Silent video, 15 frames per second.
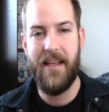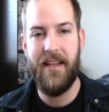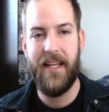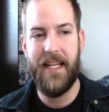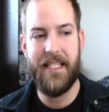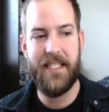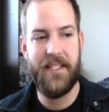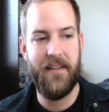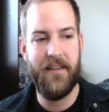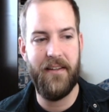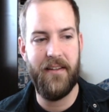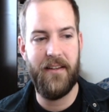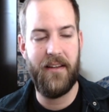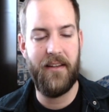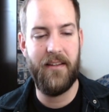it's
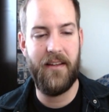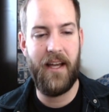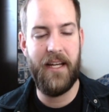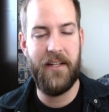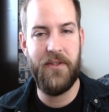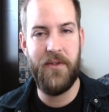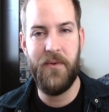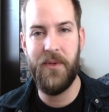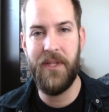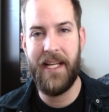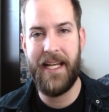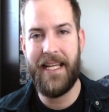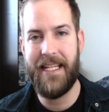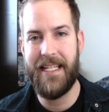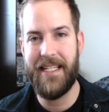I do
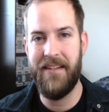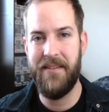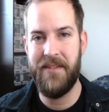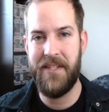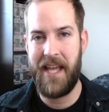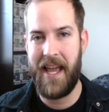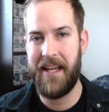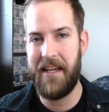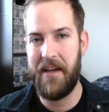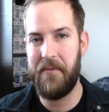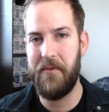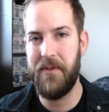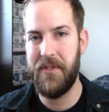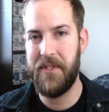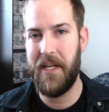like Zac
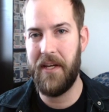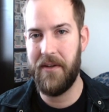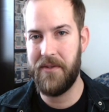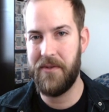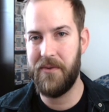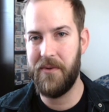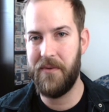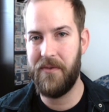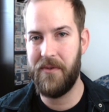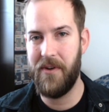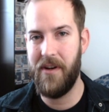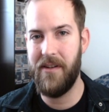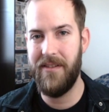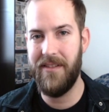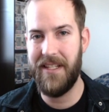Efron's character
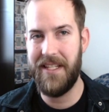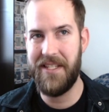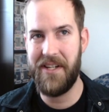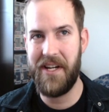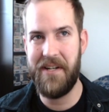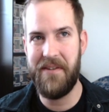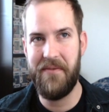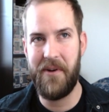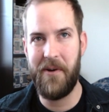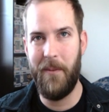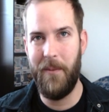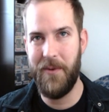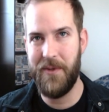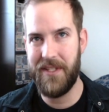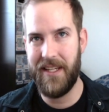overall. He's kind of
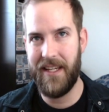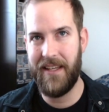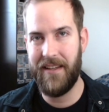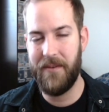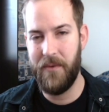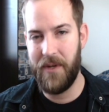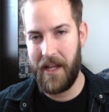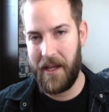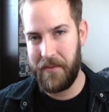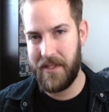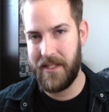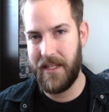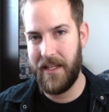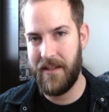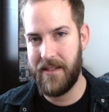almost like what I would
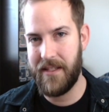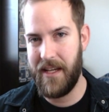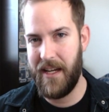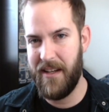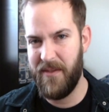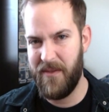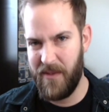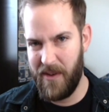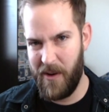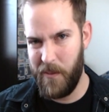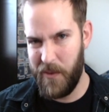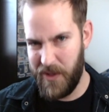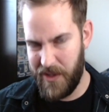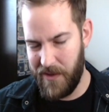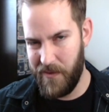say is kind of
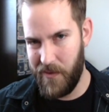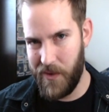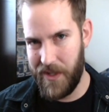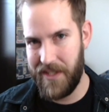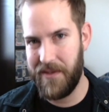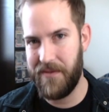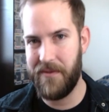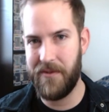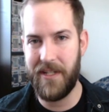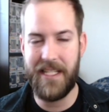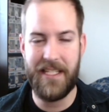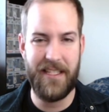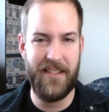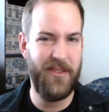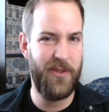almost the voice of
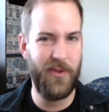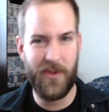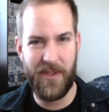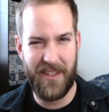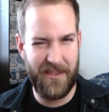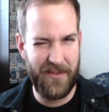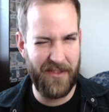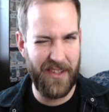reason, sort of,